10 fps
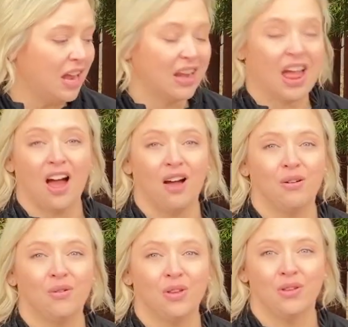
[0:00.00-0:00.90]

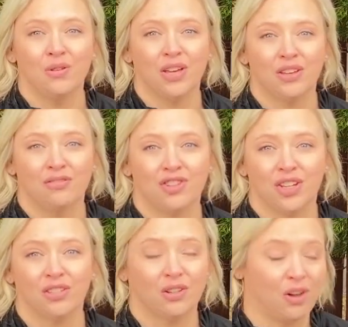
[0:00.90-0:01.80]
Now you can
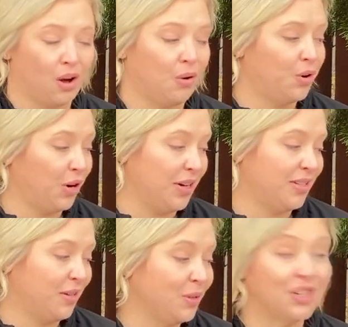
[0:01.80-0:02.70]
just go
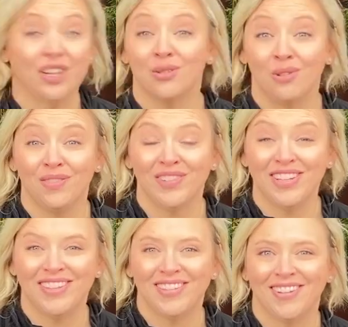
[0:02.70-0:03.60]
crazy, which I sort of
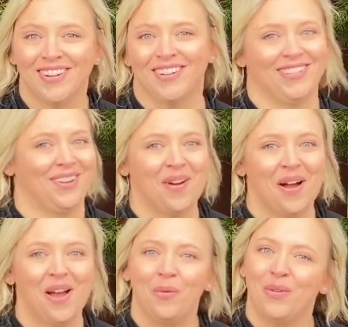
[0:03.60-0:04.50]
did this year, so
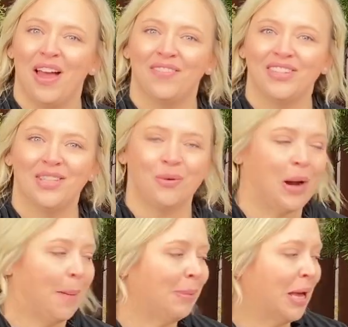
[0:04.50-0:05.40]
we'll have to see
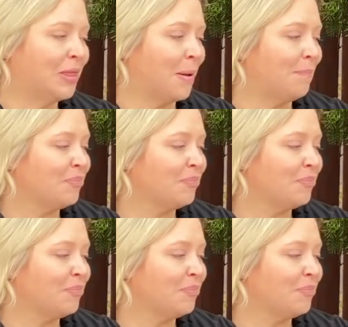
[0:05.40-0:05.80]
where I plant them.